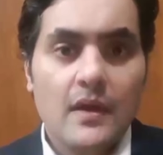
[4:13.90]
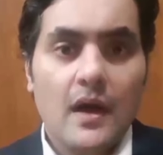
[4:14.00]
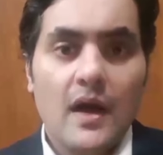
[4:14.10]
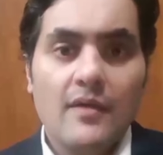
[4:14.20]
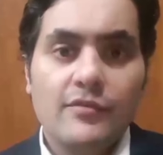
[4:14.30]

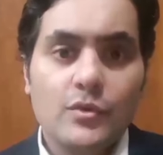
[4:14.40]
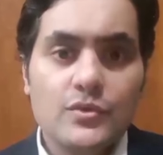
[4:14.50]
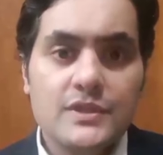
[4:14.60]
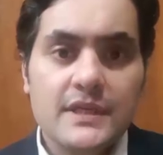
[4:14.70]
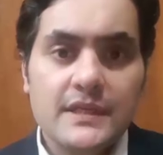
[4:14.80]
I have
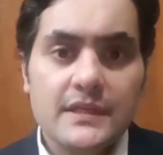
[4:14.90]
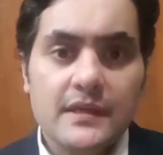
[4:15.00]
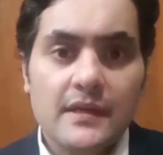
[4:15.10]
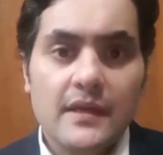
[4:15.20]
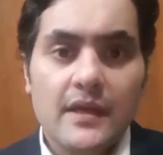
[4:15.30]
used it
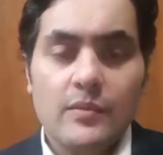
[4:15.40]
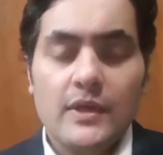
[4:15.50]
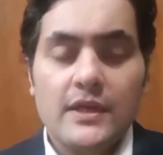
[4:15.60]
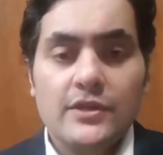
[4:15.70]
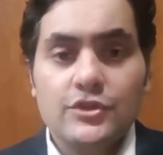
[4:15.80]

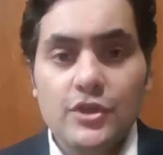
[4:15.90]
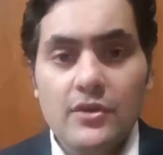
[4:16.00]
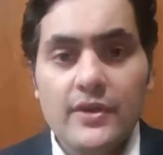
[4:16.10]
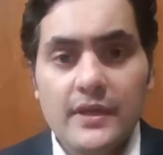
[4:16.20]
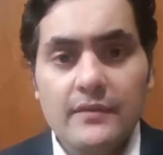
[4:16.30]
even in
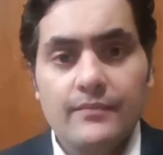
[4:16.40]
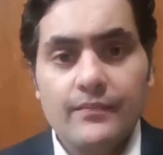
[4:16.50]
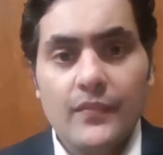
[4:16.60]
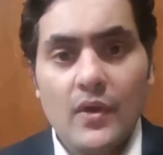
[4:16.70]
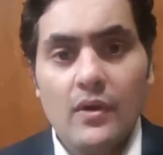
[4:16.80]
children
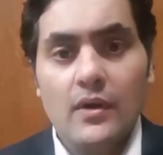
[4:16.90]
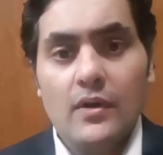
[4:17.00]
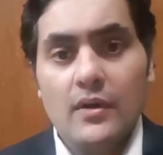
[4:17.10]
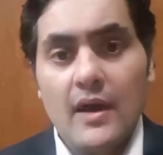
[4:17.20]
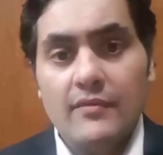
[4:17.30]

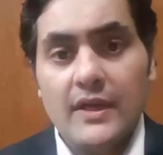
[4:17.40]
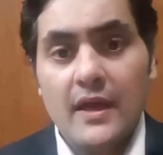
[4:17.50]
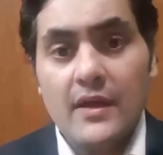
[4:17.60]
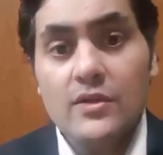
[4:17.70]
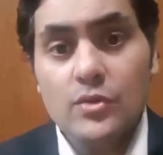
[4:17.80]
having
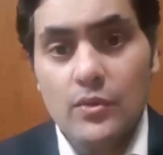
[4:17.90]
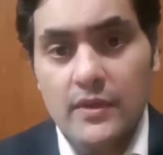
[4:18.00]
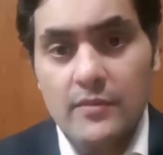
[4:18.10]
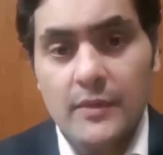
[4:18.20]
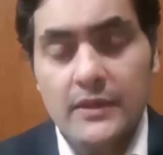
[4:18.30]

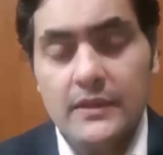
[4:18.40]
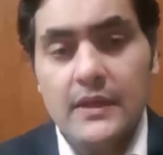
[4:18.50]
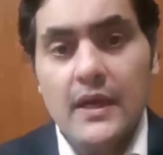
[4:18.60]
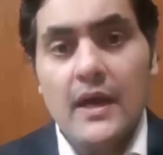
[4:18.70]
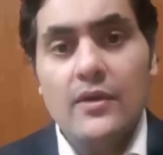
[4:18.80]
erythroderma,
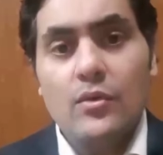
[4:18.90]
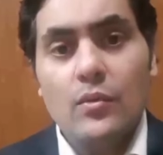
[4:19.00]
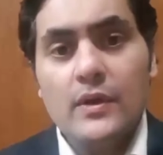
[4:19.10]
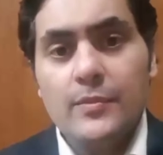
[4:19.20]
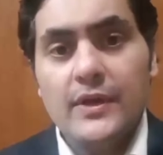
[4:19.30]
and
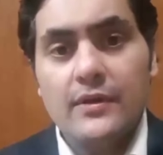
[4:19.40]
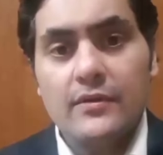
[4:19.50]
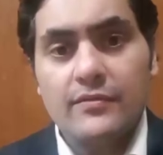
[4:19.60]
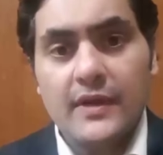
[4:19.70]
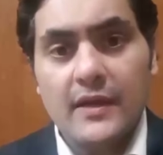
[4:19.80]
over a period
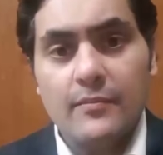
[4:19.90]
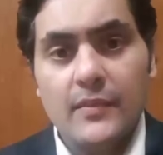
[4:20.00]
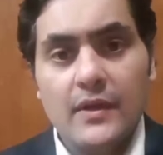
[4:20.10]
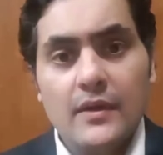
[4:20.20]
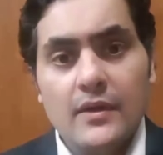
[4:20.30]
of time
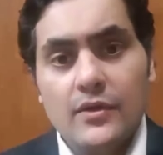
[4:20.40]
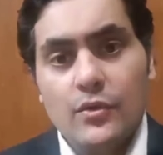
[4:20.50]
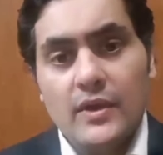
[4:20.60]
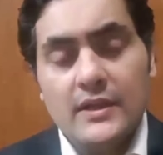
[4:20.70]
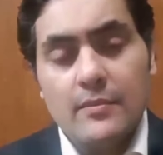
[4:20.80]

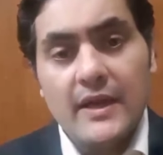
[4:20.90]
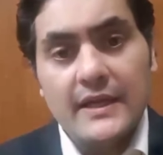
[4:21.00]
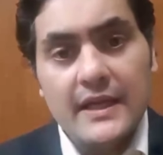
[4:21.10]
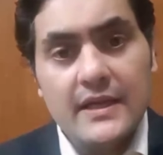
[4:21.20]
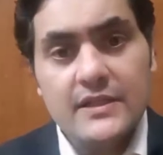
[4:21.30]
during the
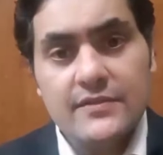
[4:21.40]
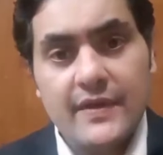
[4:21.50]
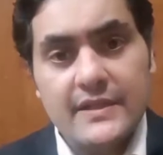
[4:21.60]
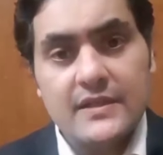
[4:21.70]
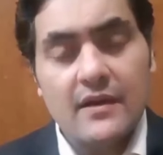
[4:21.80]
maintenance
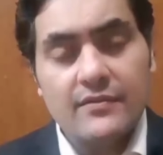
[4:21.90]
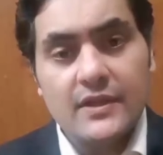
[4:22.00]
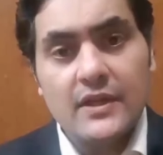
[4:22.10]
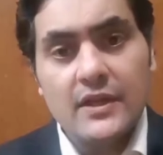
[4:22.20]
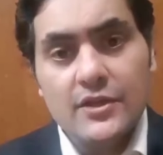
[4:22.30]
phase after
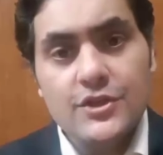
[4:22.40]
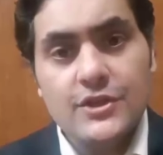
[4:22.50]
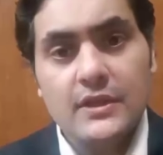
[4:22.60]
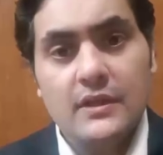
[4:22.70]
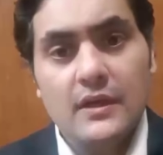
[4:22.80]
the
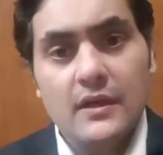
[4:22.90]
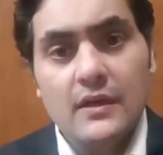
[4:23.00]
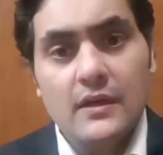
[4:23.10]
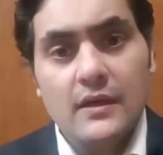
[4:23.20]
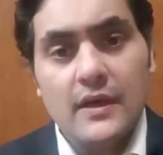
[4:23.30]
initial
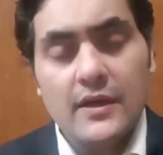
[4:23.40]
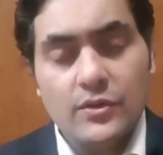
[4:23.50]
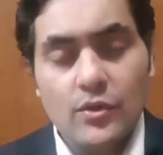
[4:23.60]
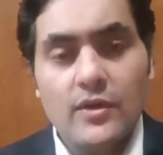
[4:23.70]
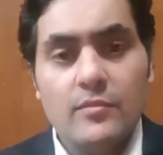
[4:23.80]

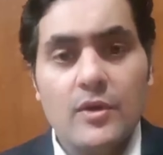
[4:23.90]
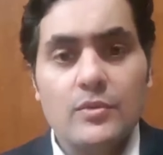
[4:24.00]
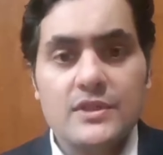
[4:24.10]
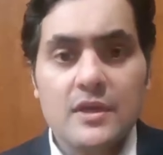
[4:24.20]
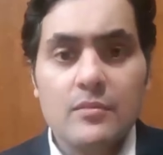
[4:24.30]
erythroderma